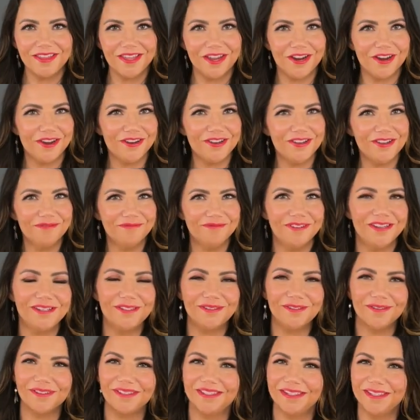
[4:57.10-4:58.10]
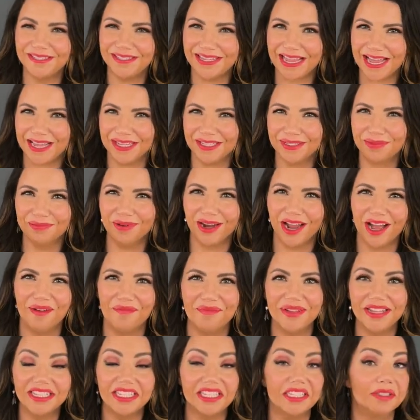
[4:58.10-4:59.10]
there are your resources as
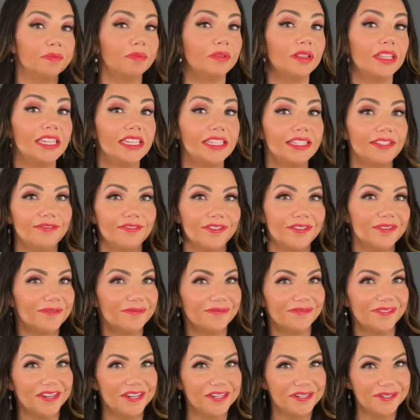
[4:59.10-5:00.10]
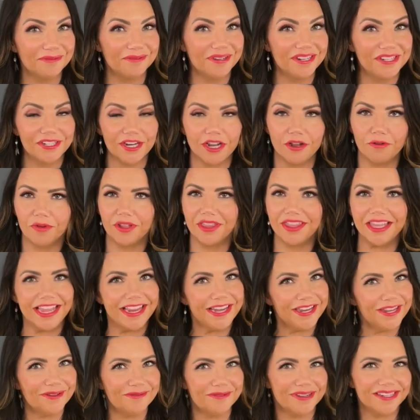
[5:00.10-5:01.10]
promised. Please feel free to reach out with
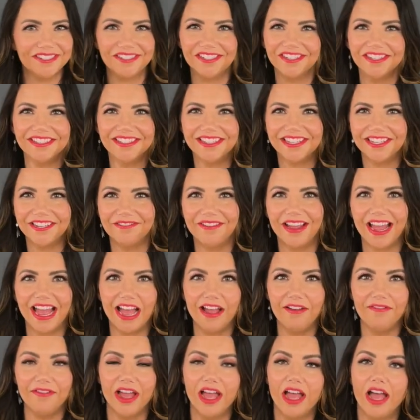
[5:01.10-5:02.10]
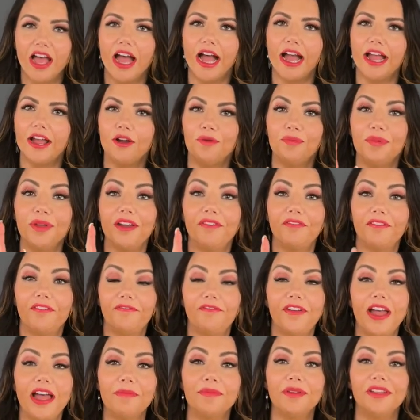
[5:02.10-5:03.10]
any questions that you have. I hope you have a
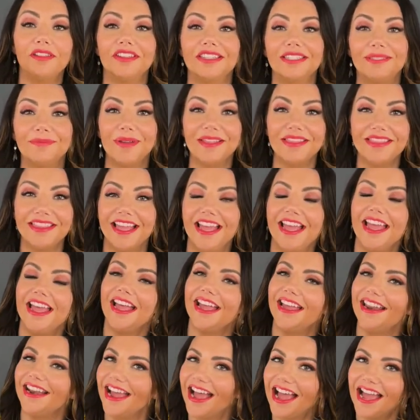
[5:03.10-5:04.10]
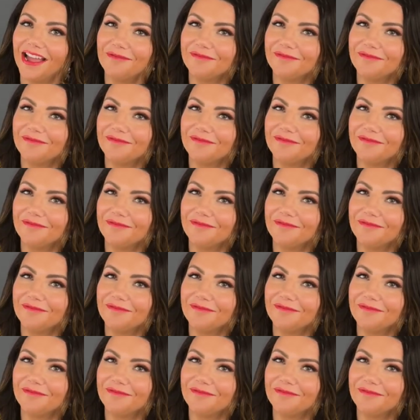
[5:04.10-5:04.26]
fabulous month, and I